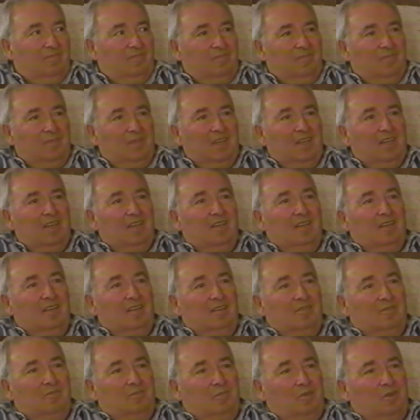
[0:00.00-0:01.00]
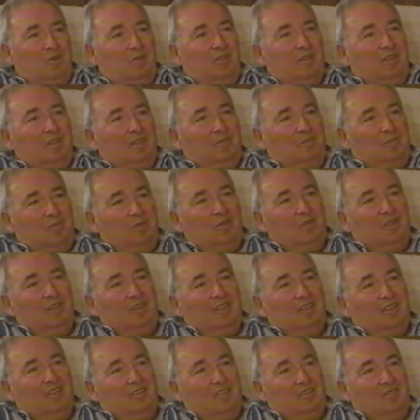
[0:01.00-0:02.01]
being in
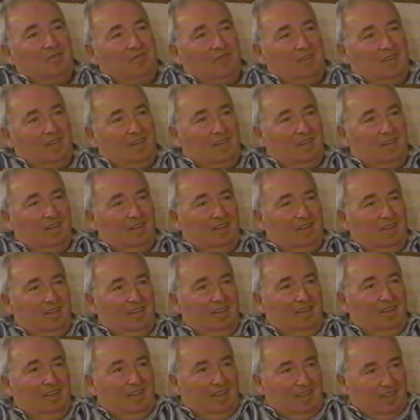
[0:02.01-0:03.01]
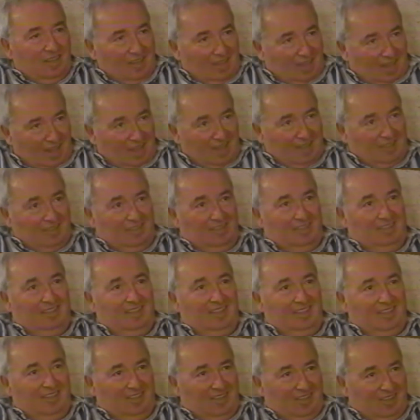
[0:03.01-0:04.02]
Poland is a very
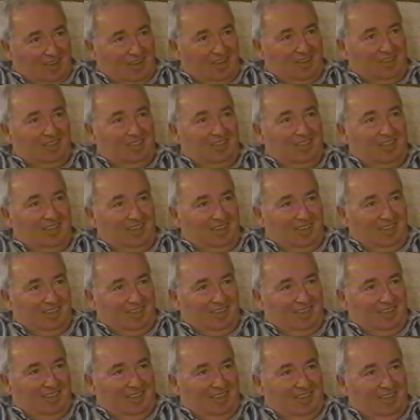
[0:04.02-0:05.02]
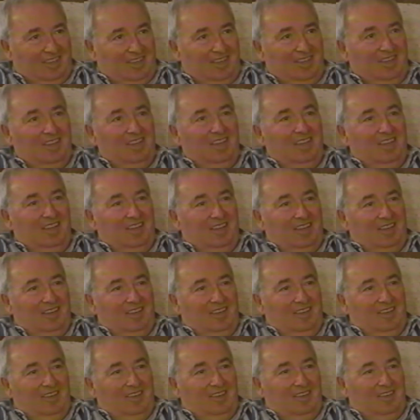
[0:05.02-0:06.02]
Catholic country,
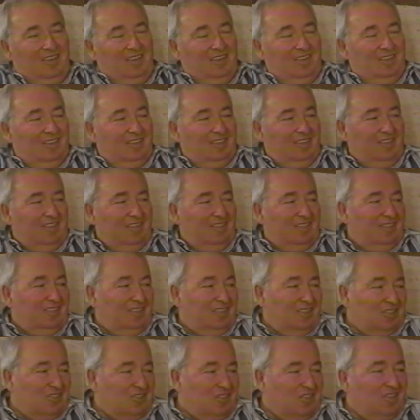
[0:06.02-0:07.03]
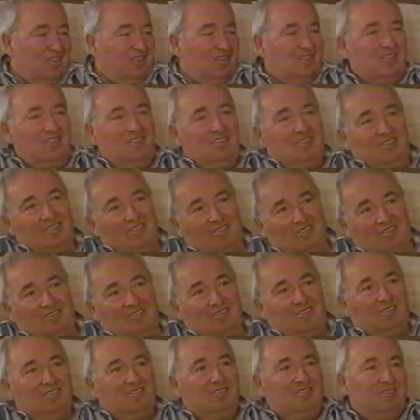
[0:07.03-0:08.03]
and the churches used
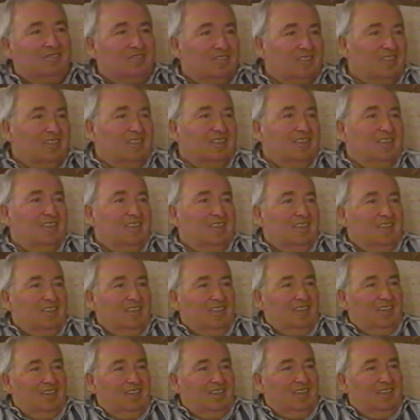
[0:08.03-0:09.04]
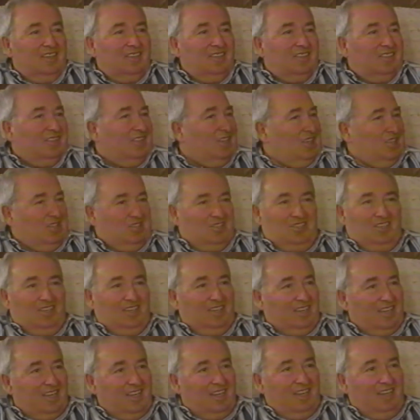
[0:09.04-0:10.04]
to teach their
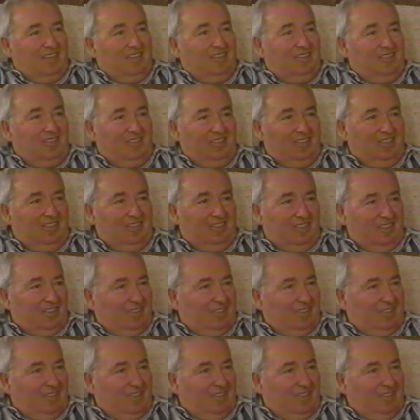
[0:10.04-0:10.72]
kids,